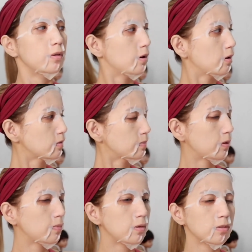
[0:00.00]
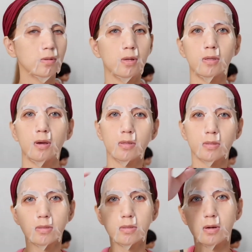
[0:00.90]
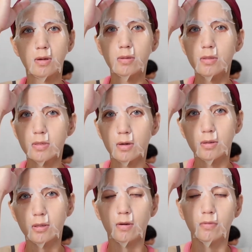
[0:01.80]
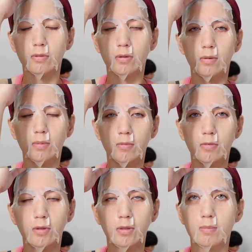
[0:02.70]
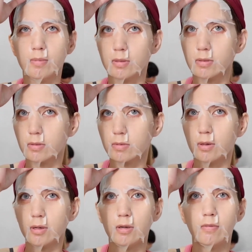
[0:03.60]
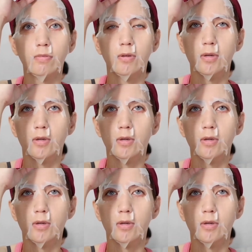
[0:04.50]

yes, baby. So let the essence dry on its own after removing the mask. So I have